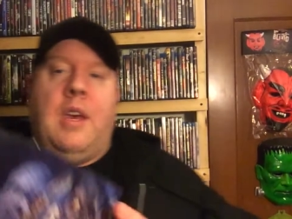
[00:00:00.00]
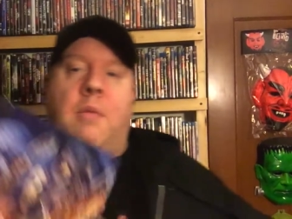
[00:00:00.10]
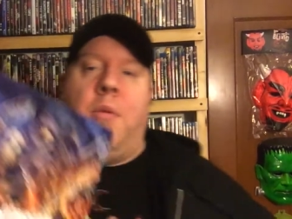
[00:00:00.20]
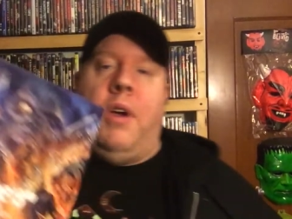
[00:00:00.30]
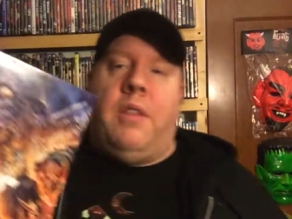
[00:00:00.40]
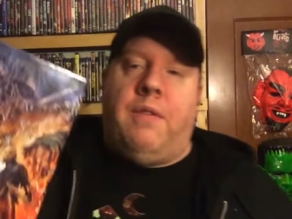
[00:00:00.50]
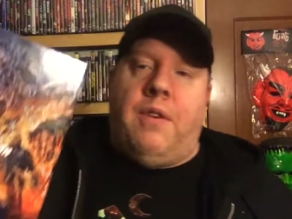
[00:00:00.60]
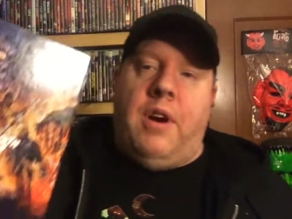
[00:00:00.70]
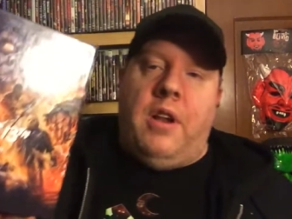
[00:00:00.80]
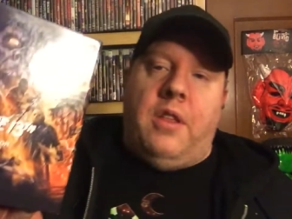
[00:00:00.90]
But we got the
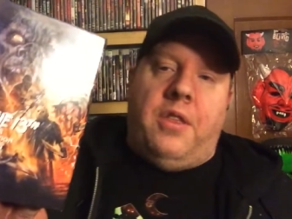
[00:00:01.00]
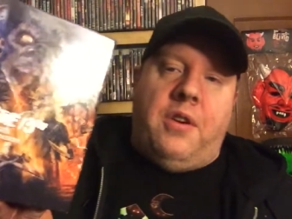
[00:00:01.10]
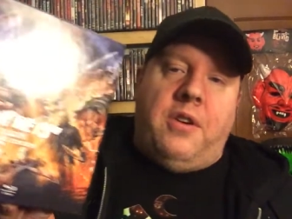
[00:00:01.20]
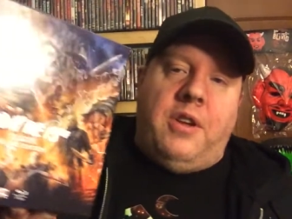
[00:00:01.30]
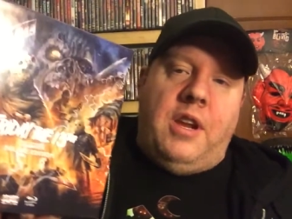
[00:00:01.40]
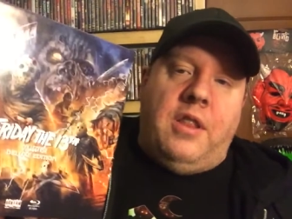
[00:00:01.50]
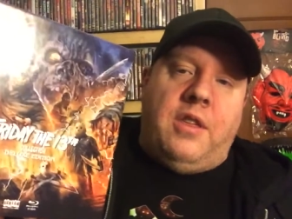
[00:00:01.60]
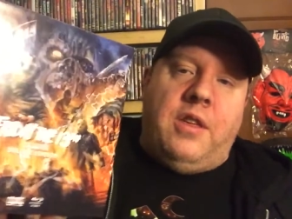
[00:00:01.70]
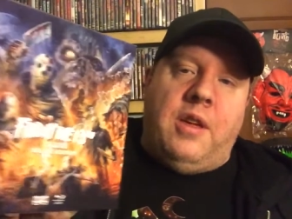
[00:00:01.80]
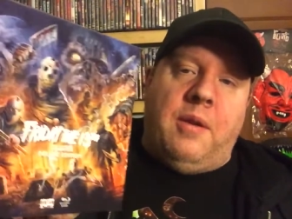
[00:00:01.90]
Friday the 13th
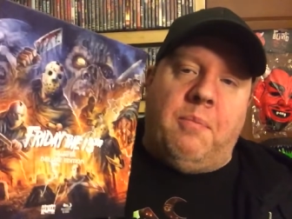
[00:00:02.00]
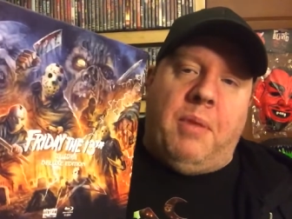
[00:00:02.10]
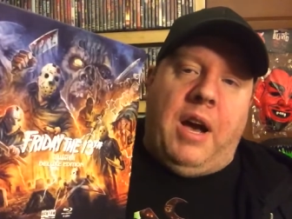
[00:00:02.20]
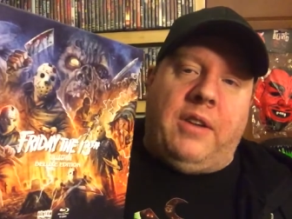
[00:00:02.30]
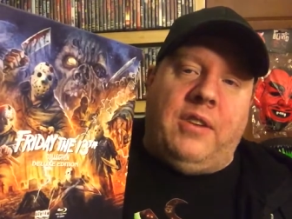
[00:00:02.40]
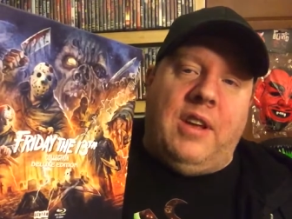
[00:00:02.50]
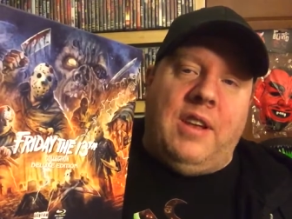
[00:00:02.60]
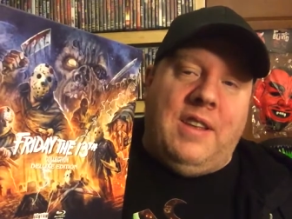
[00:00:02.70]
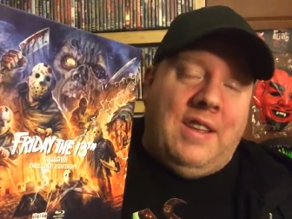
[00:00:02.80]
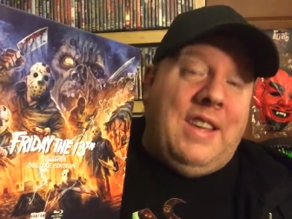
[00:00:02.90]
box set.
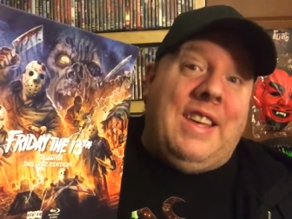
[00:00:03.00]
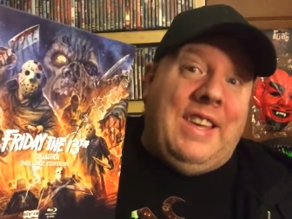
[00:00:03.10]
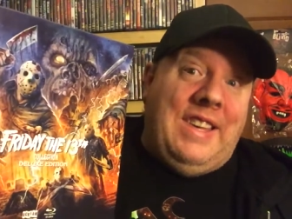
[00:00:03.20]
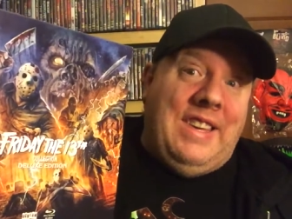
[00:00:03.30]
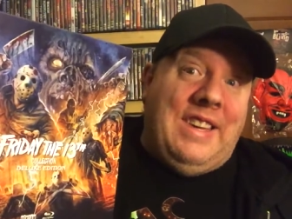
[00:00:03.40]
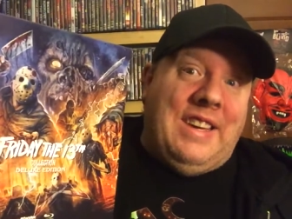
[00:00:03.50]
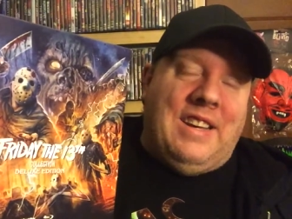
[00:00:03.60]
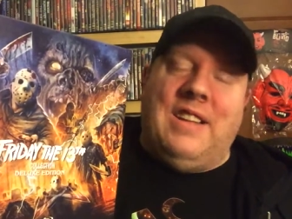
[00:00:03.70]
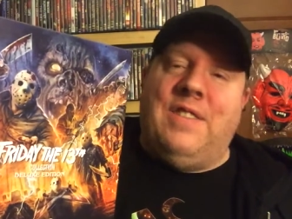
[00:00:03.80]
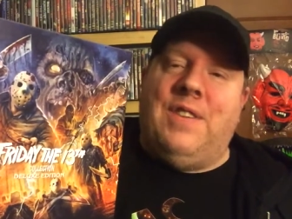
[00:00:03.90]

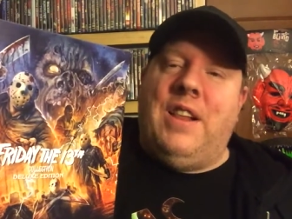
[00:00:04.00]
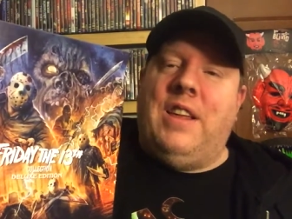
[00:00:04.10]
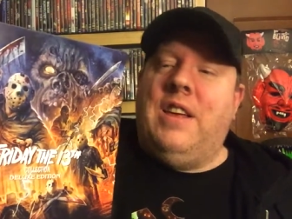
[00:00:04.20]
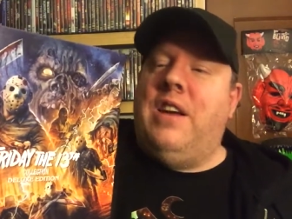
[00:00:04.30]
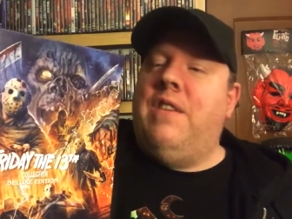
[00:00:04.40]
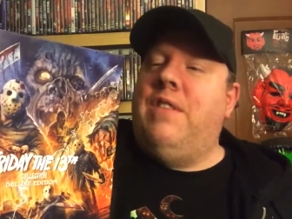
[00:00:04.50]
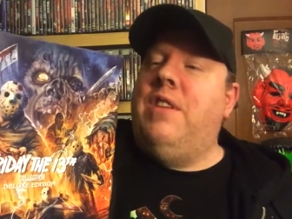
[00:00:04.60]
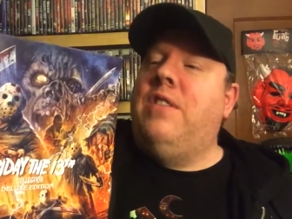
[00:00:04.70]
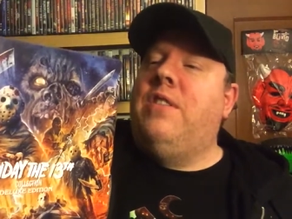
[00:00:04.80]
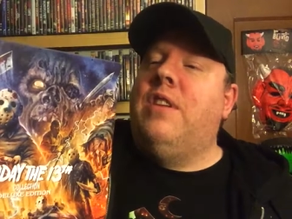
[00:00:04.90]
Yeah, finally having
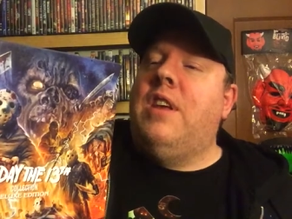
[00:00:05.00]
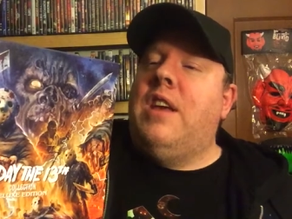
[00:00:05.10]
this.